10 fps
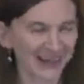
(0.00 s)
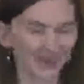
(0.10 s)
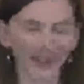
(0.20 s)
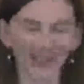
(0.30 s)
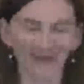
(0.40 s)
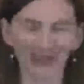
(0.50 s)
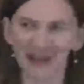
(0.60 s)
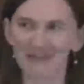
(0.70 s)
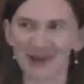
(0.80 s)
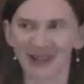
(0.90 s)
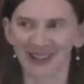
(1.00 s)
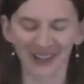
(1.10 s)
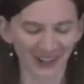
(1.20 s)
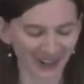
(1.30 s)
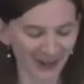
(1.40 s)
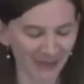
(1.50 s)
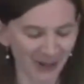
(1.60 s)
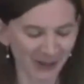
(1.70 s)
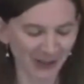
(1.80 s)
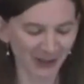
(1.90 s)
Many of them are
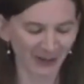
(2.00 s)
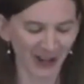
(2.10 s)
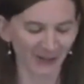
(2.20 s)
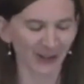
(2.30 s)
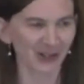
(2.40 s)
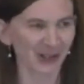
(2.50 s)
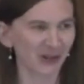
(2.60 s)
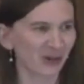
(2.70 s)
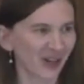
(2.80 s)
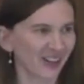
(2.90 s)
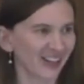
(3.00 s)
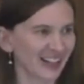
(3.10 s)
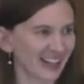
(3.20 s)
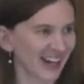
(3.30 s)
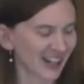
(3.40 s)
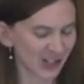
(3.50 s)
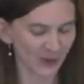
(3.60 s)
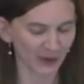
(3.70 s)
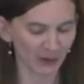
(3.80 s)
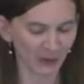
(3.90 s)
abuse survivors who are engaged
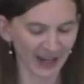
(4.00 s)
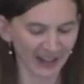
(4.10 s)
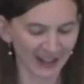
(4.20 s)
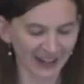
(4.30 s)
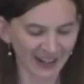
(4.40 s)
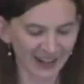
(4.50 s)
with Awake.